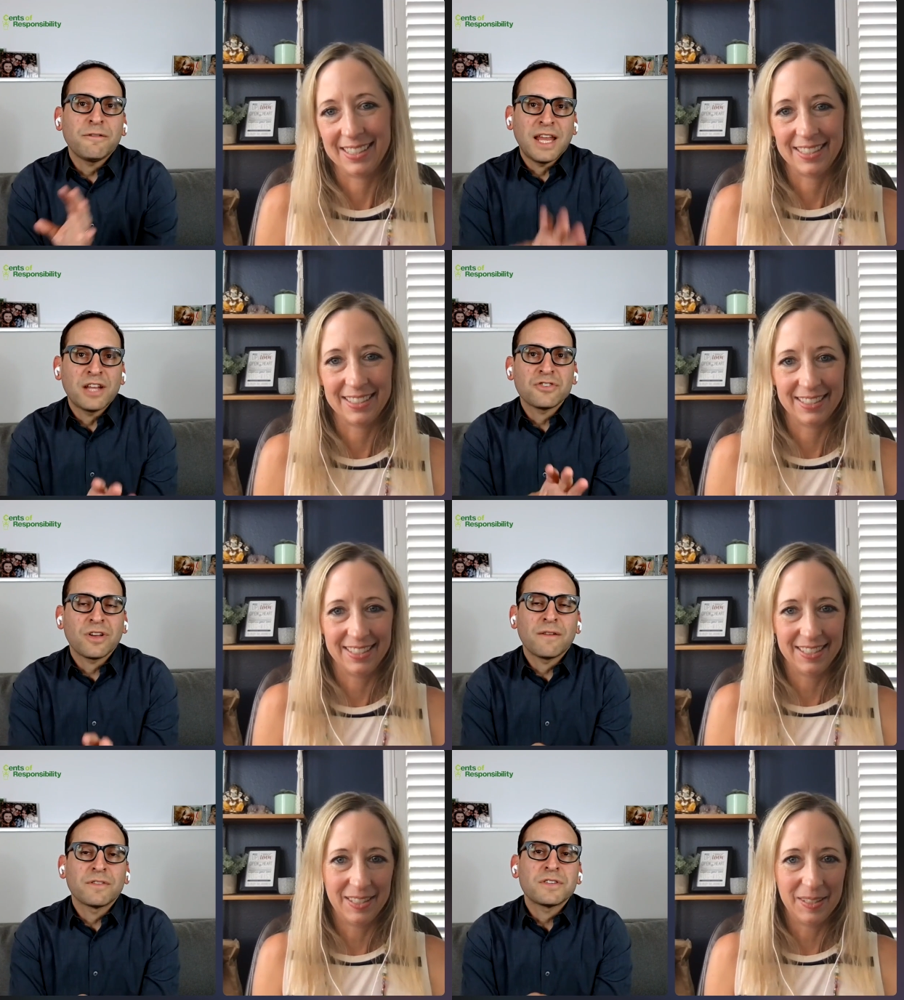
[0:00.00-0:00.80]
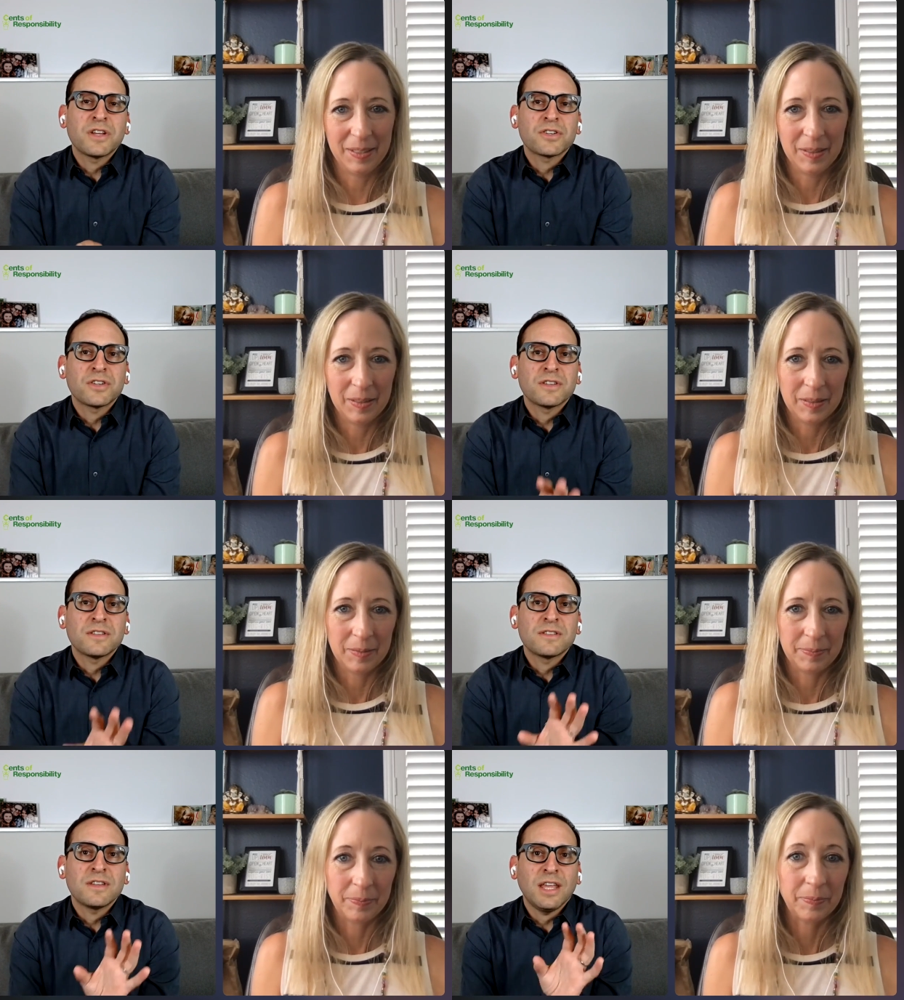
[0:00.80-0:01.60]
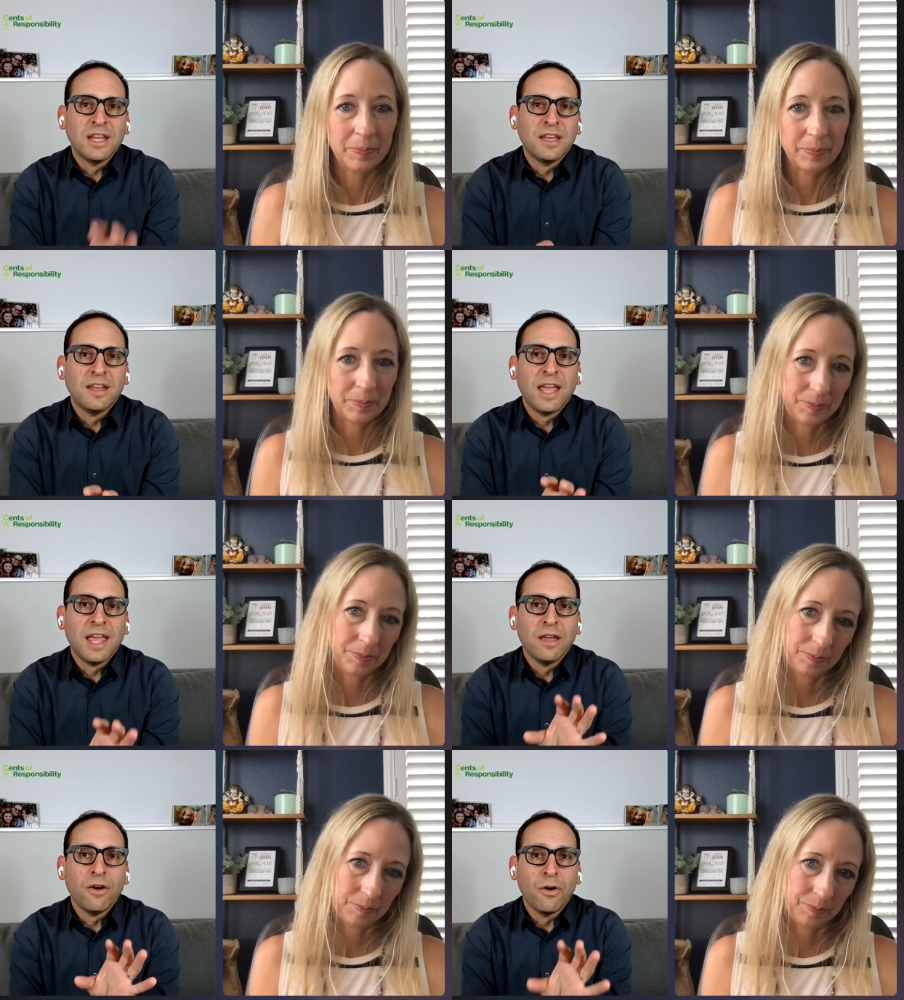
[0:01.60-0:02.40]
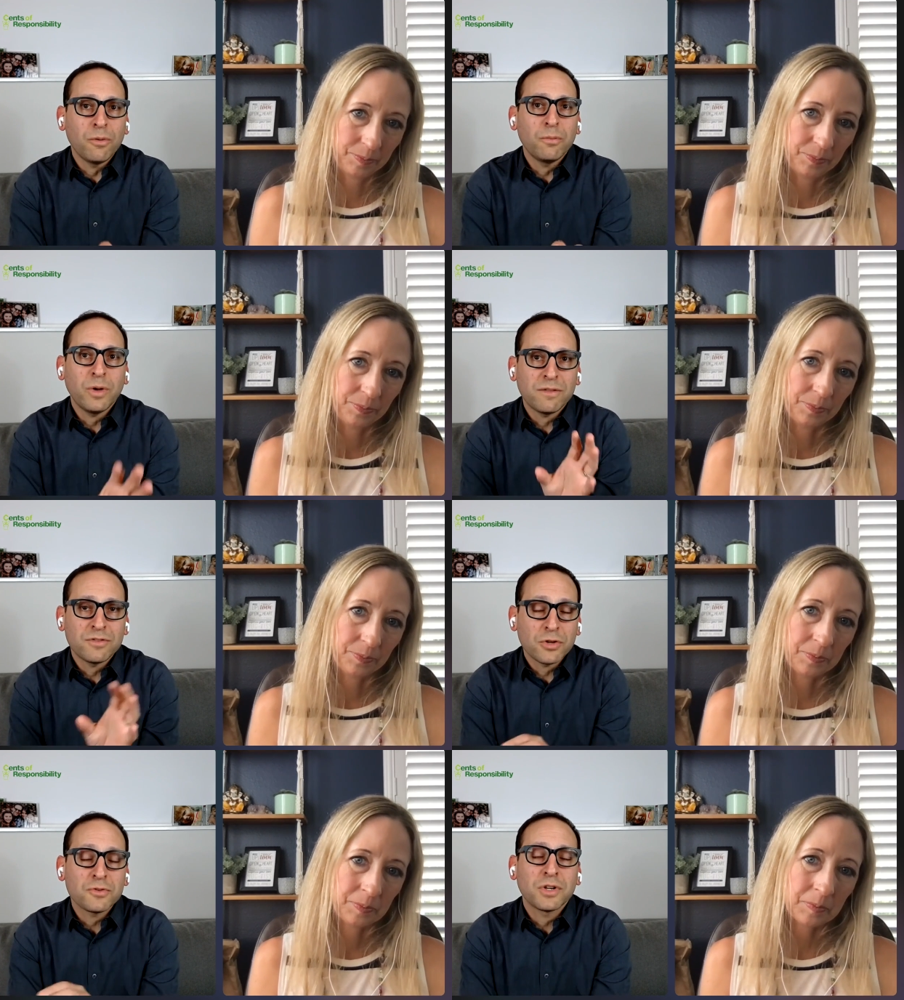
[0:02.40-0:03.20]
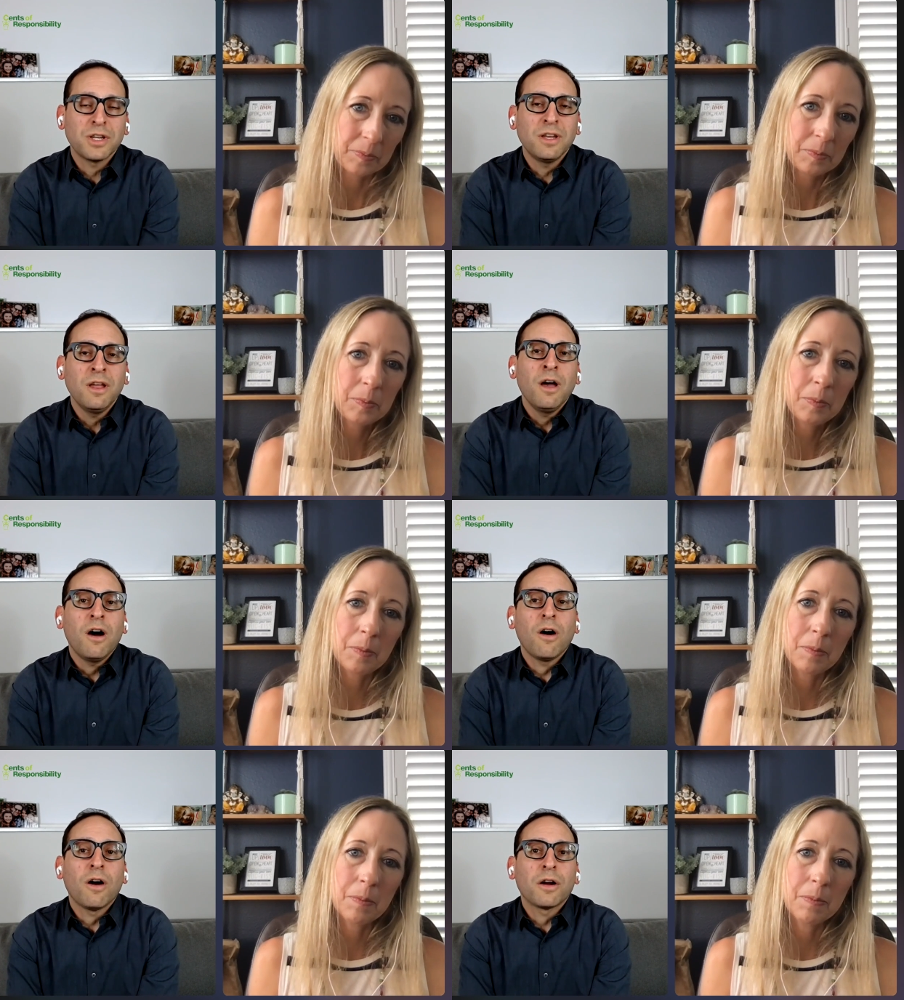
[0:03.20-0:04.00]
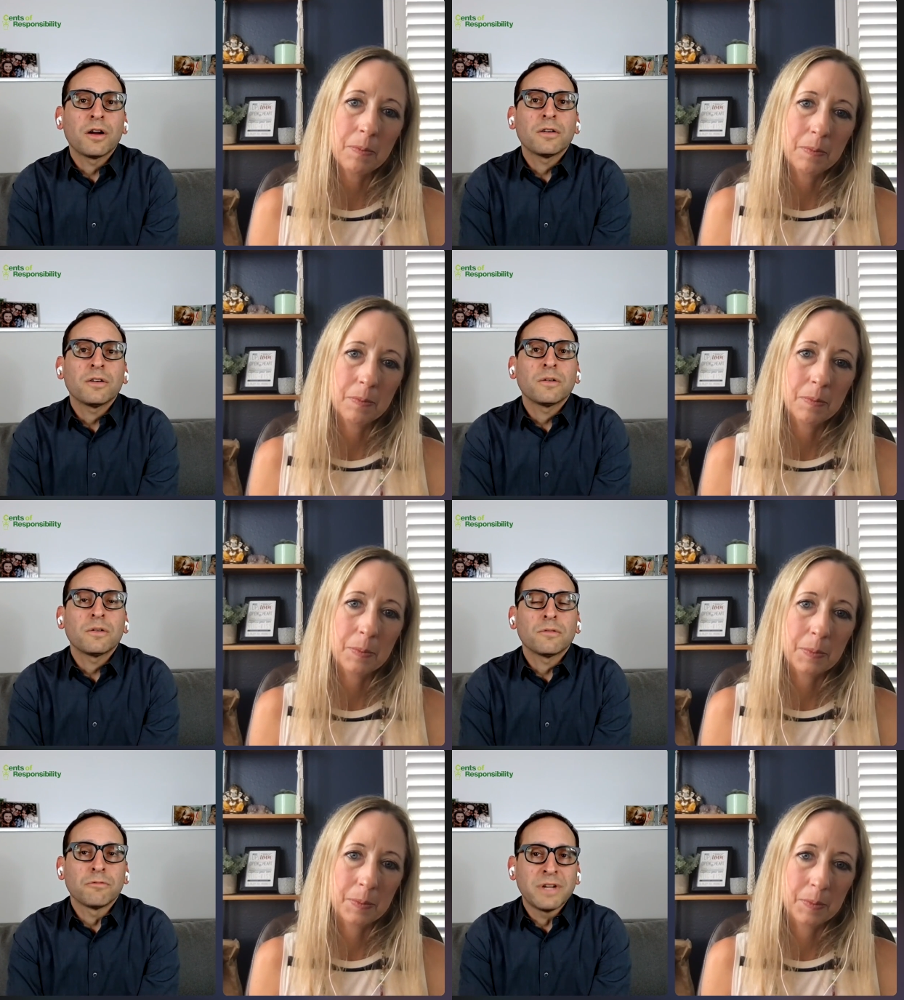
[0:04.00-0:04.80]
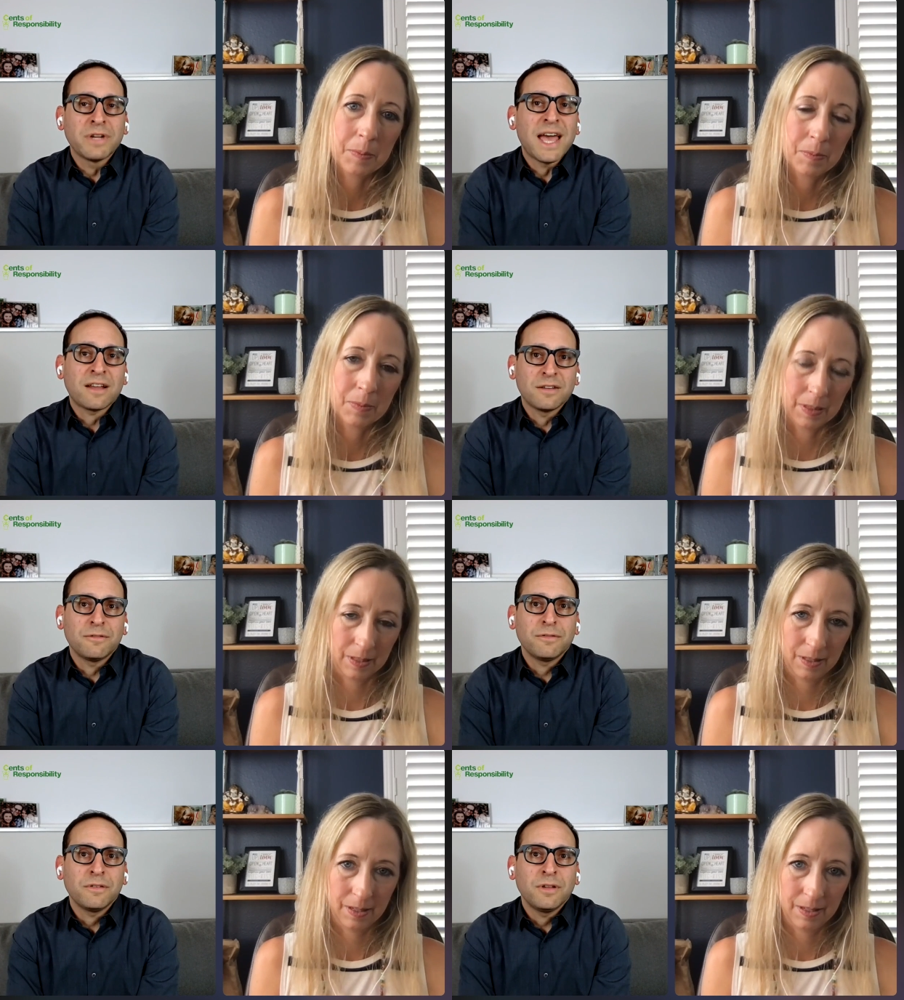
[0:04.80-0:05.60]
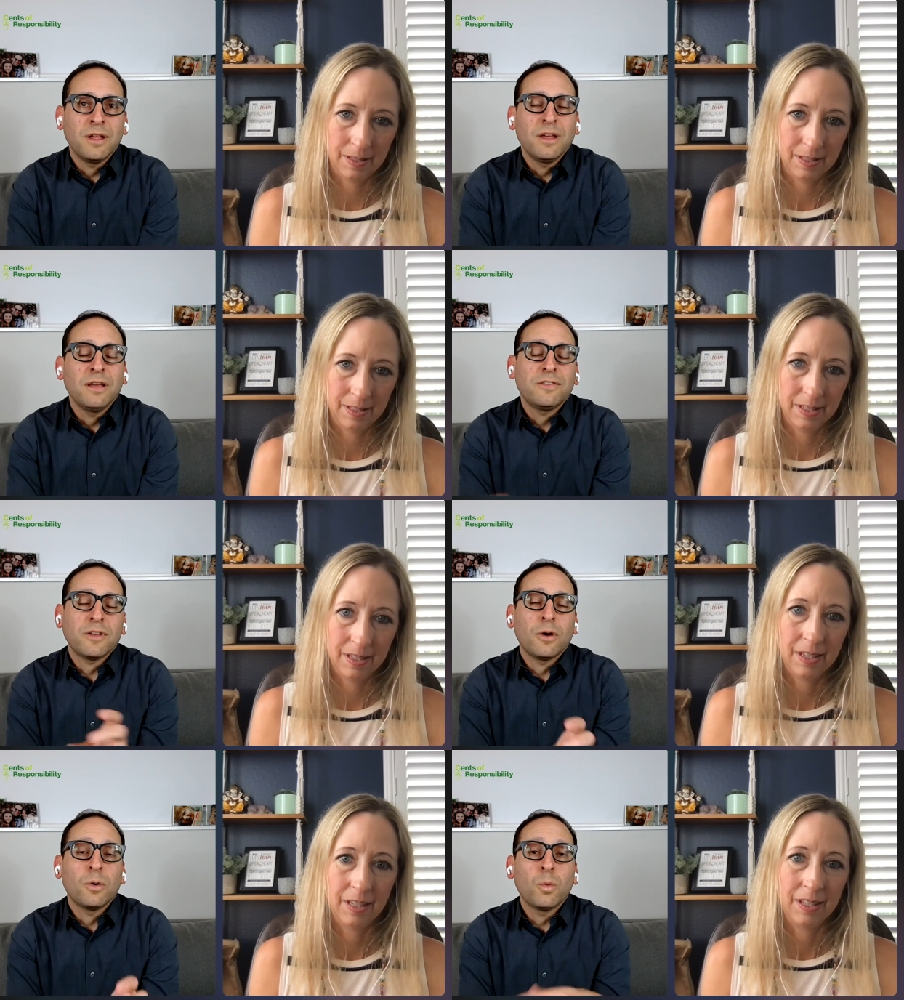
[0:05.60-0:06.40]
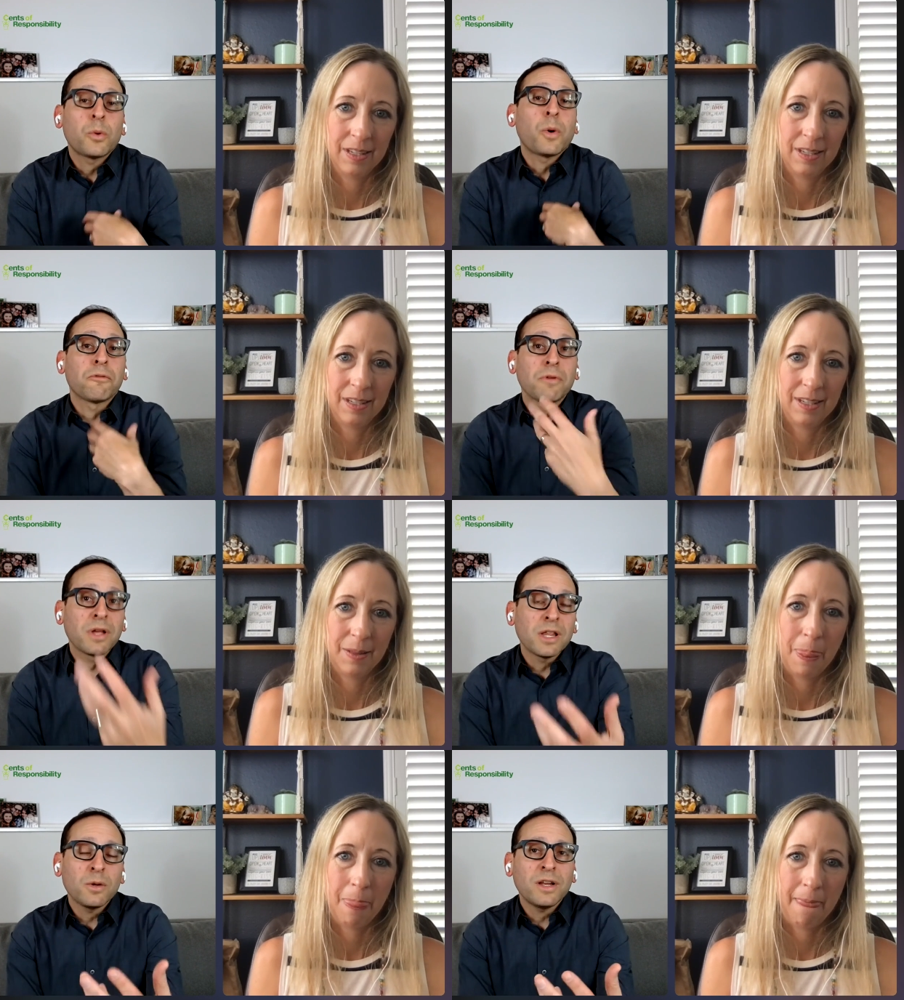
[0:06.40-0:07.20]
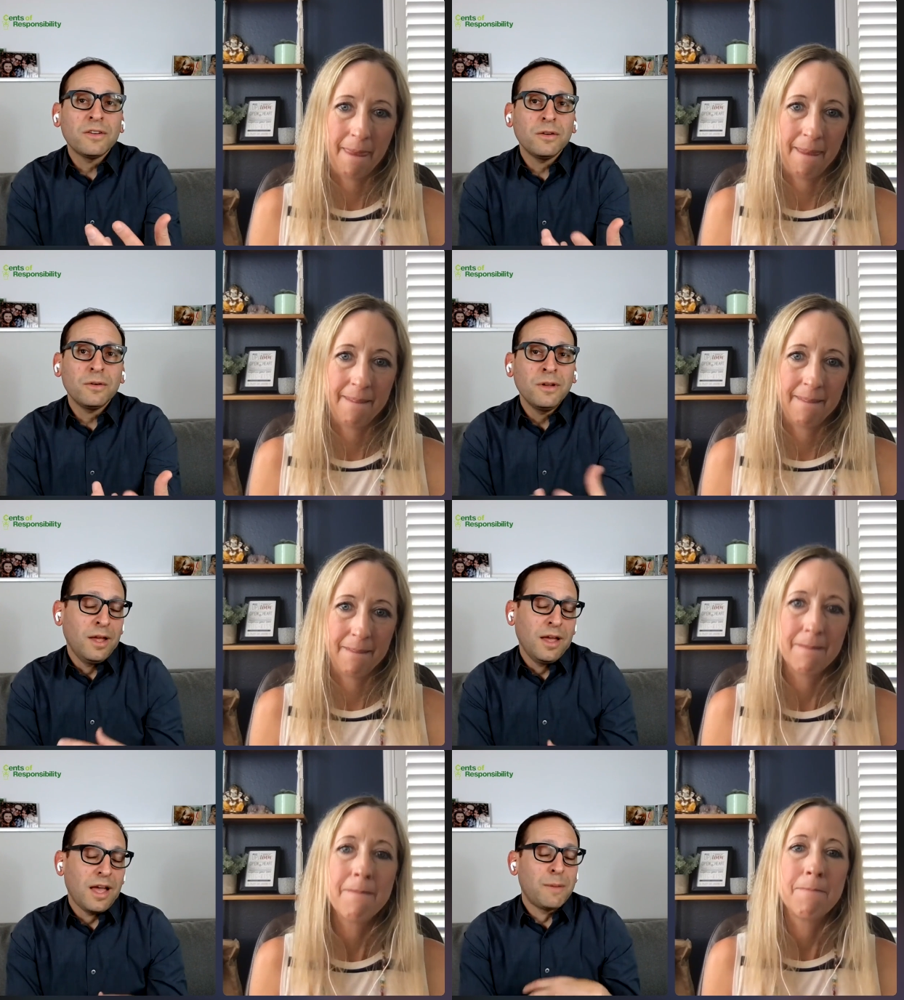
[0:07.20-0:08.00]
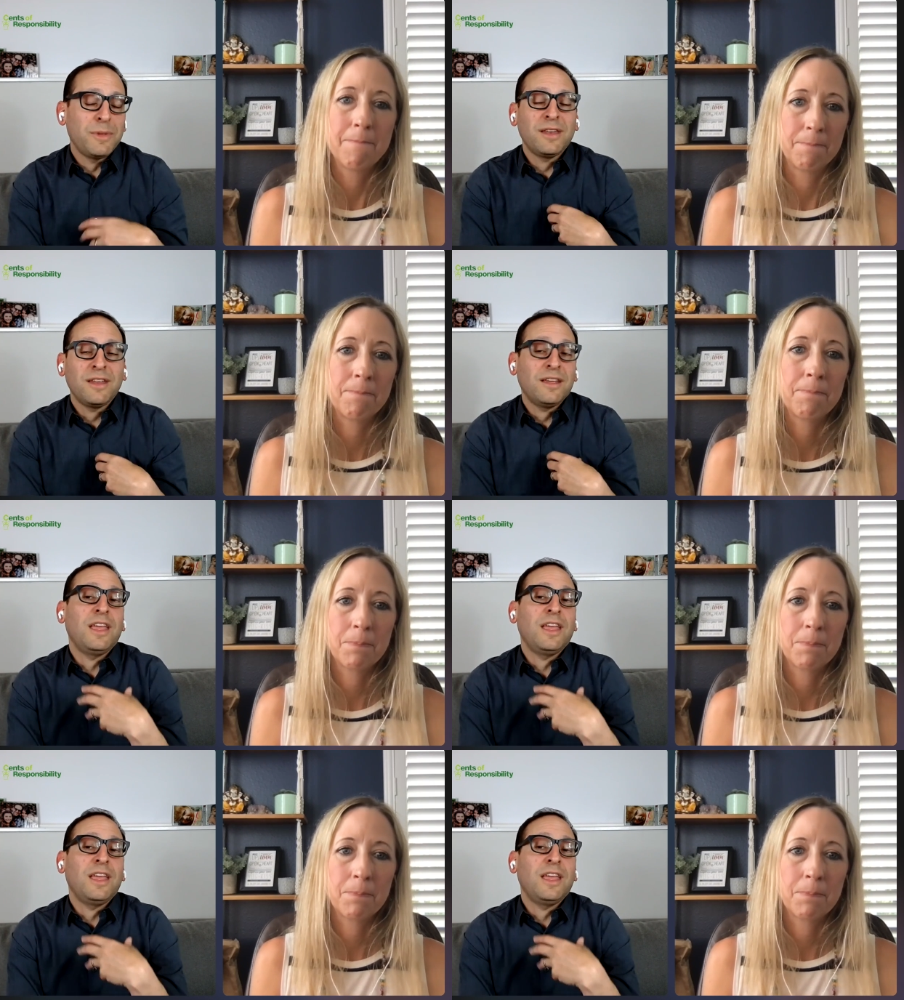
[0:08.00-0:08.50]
Speaker 1: of financial conversations in a home with children are reactive. So, what do I really want to do? I mean,